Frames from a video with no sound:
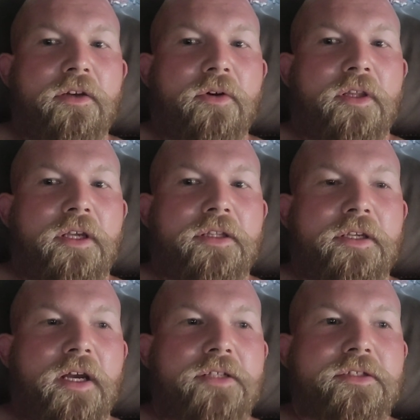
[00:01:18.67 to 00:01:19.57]
I like the
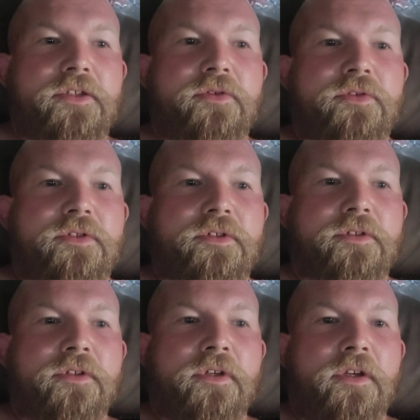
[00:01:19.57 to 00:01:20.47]
guys that used
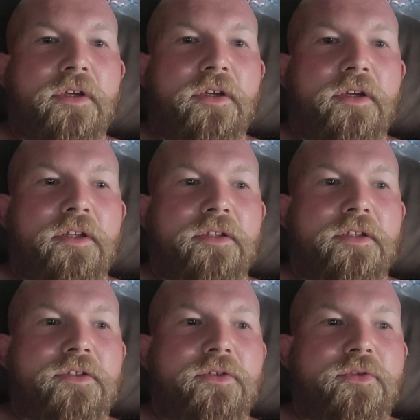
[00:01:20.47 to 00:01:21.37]
to
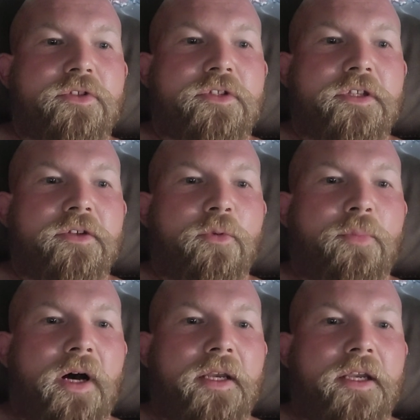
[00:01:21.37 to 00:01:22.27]
take the
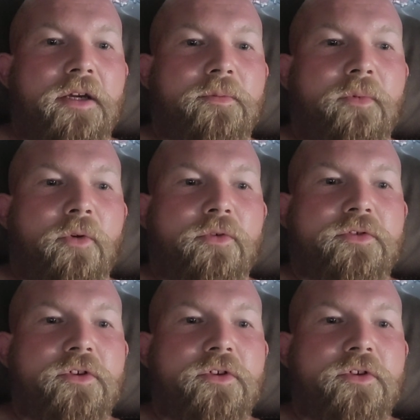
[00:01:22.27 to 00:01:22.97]
old Pontiac motors,